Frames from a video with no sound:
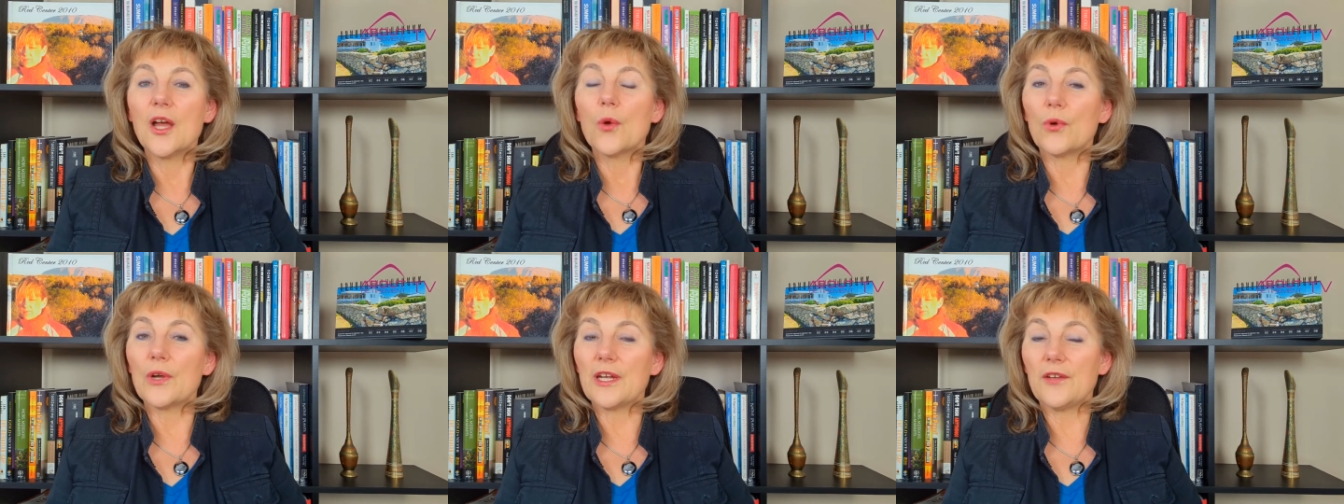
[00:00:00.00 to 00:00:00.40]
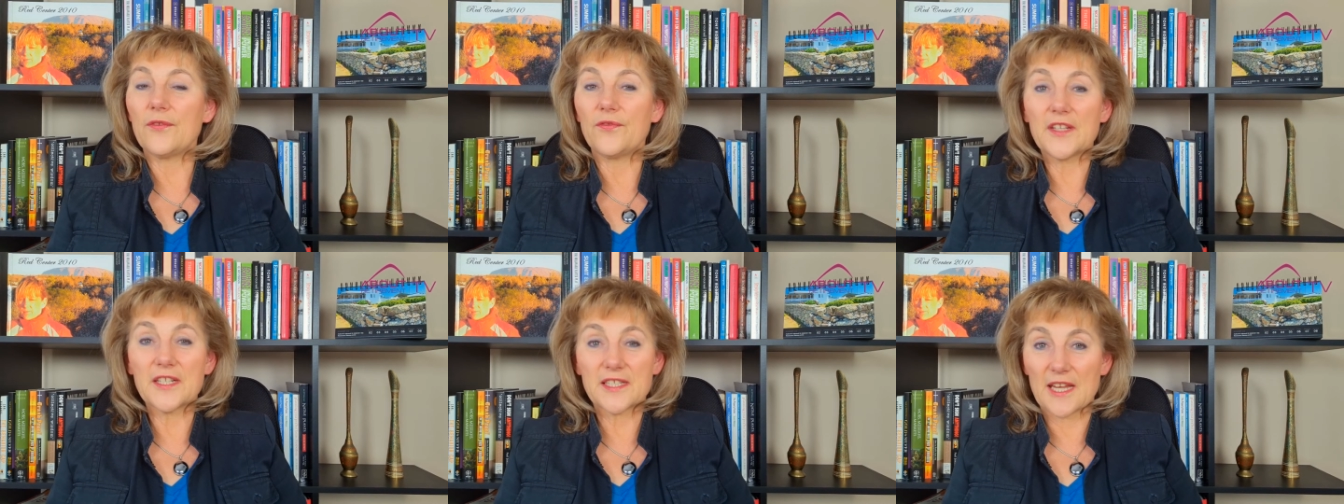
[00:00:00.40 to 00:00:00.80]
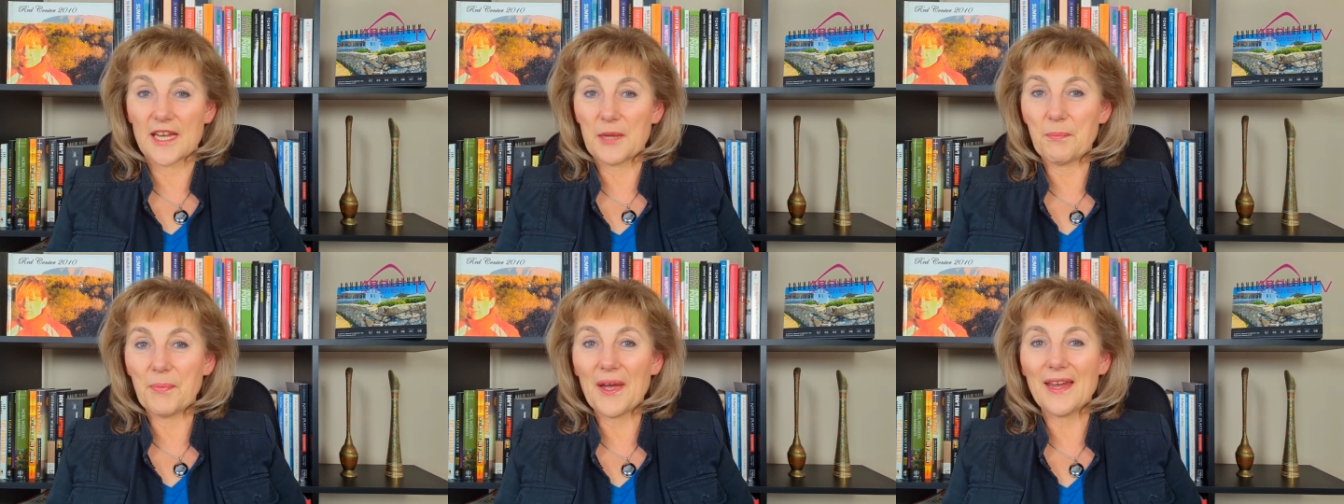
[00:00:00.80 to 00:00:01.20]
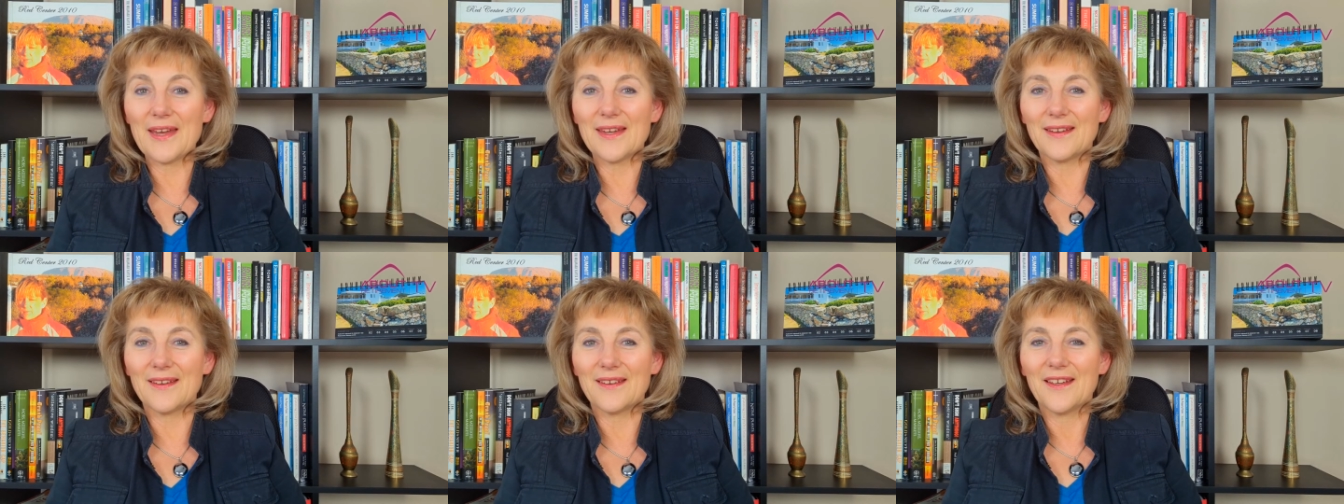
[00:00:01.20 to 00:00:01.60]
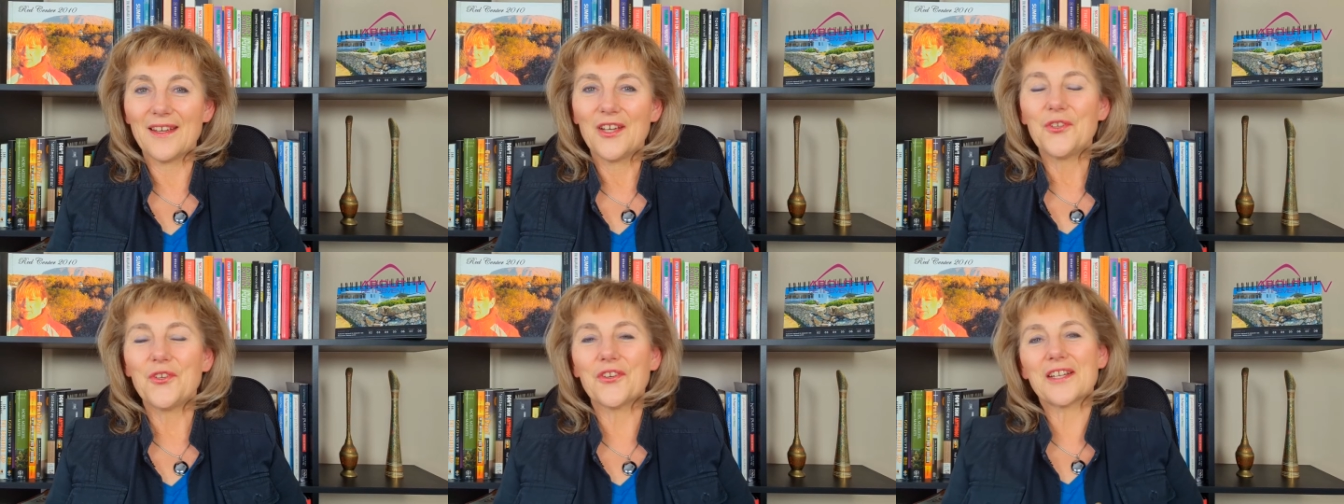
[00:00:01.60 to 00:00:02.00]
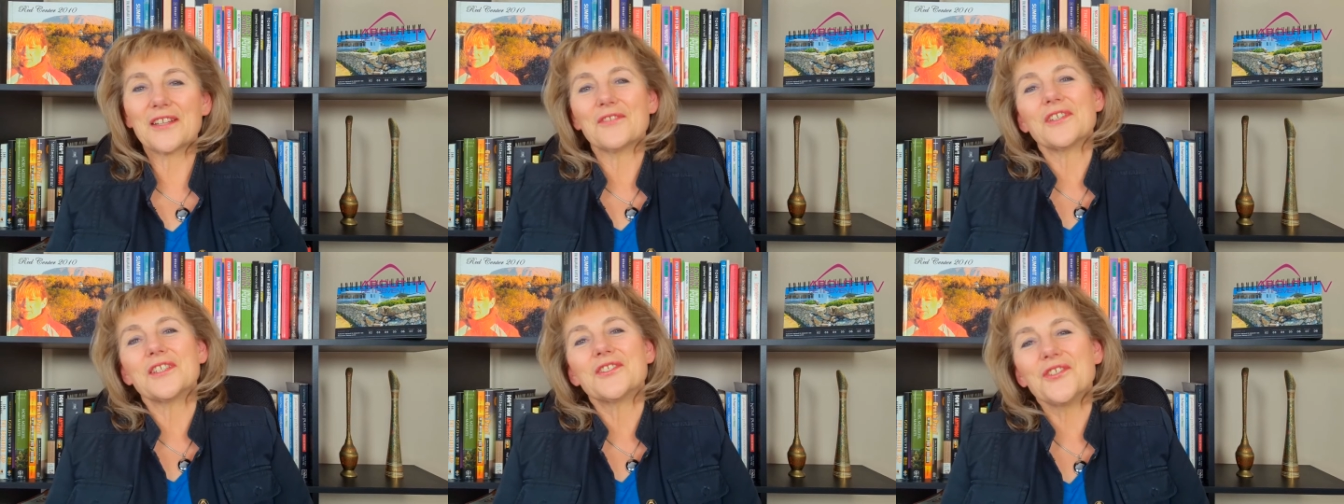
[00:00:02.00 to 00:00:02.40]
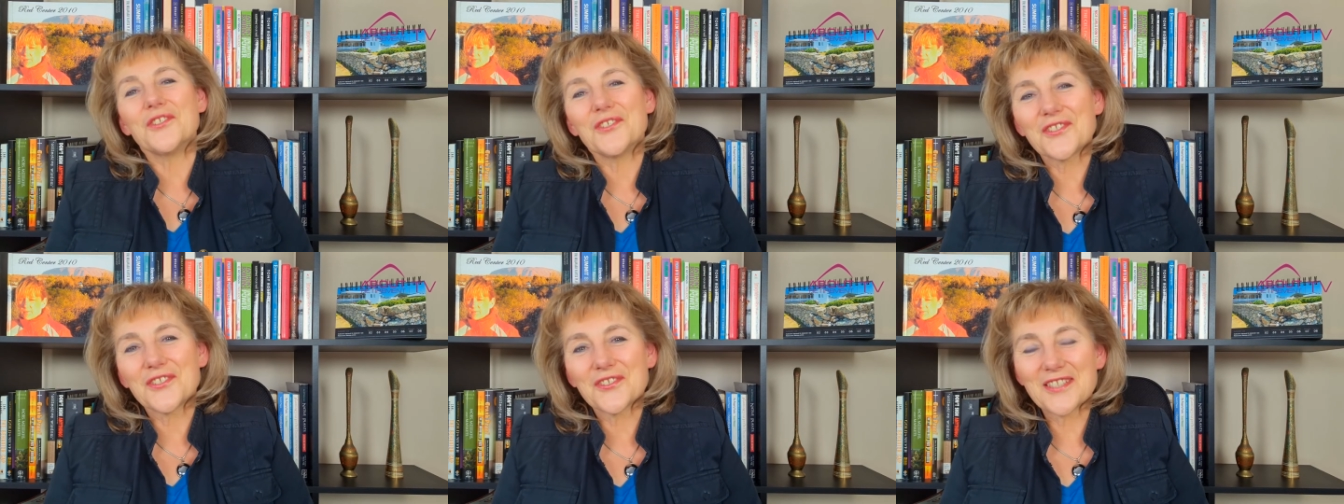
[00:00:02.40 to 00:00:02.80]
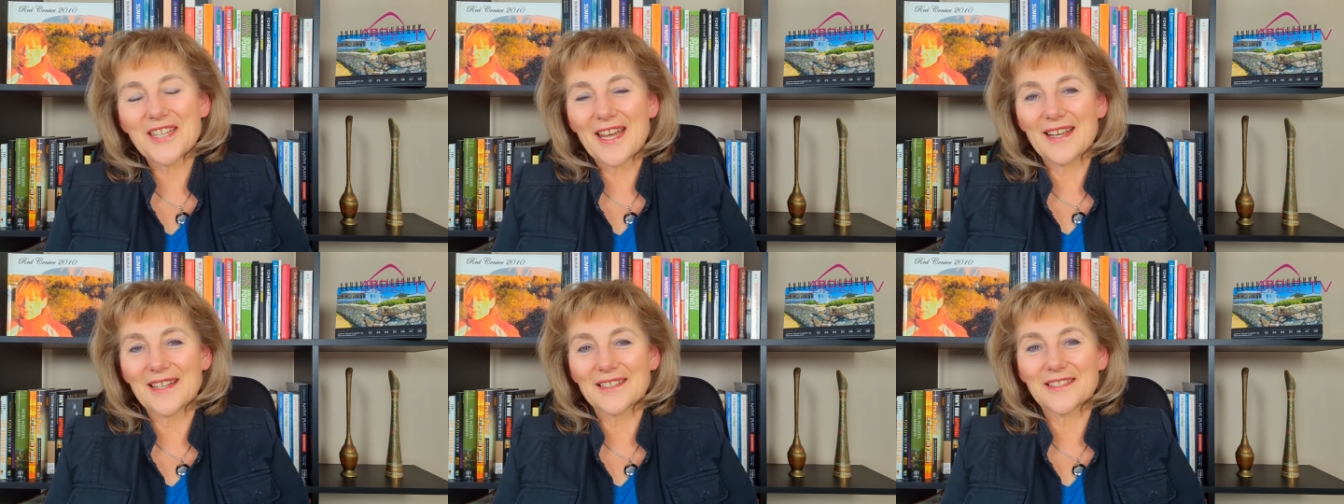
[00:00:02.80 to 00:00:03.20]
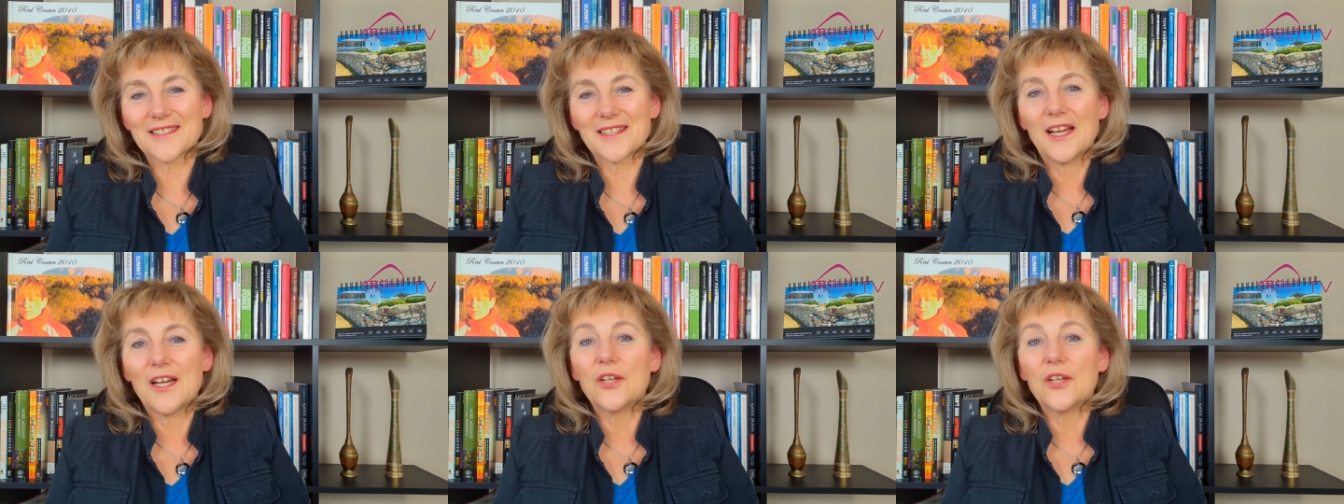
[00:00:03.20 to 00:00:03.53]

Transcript: with the same pay. You can reduce your tax.